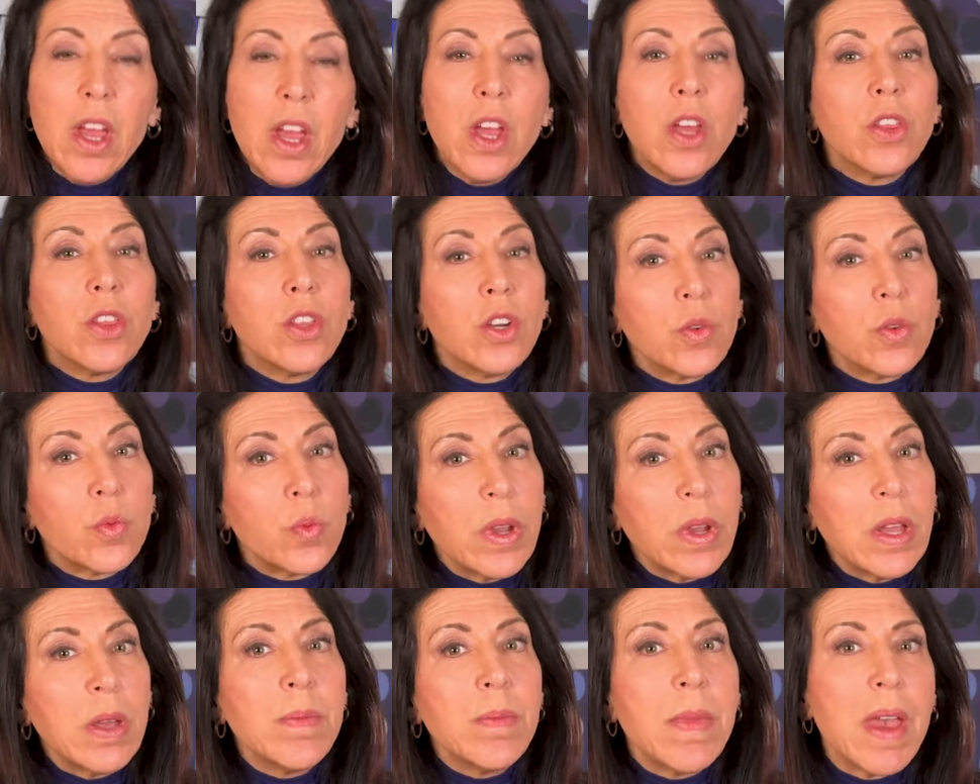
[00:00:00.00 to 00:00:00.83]
They're
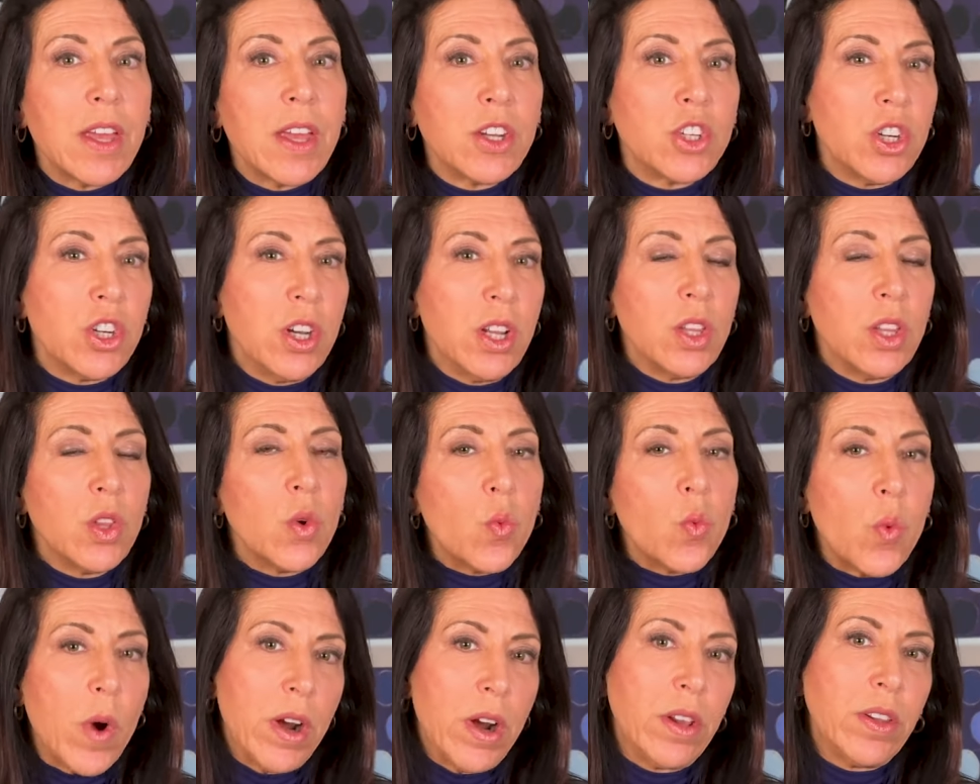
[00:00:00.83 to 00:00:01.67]
reimagining the
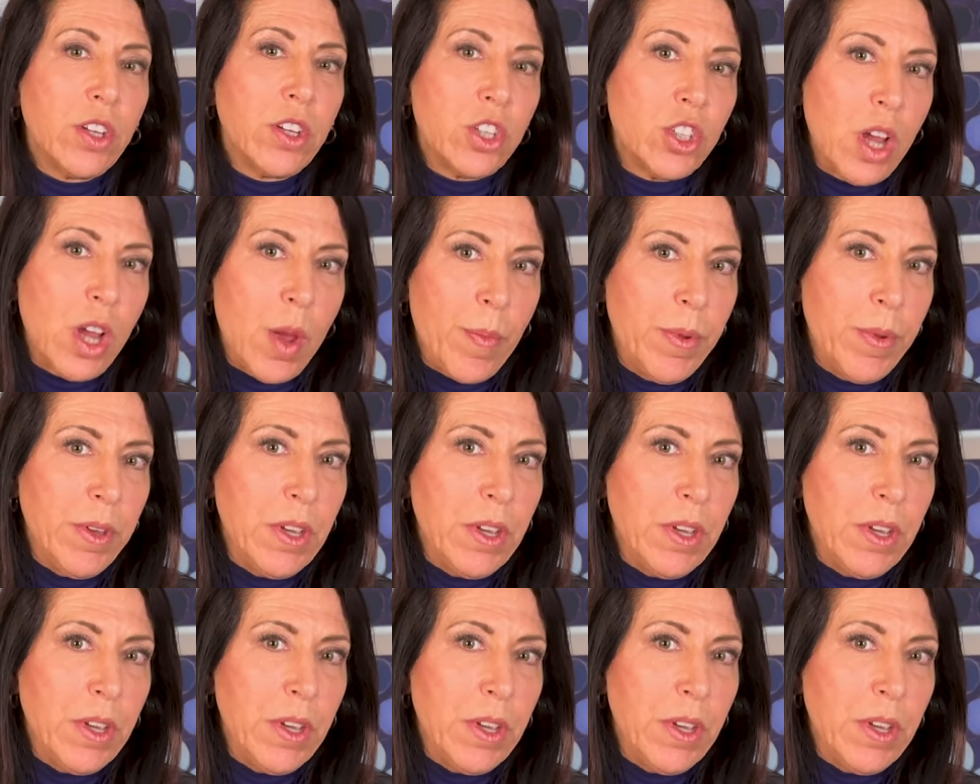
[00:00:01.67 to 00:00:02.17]
wireless shopping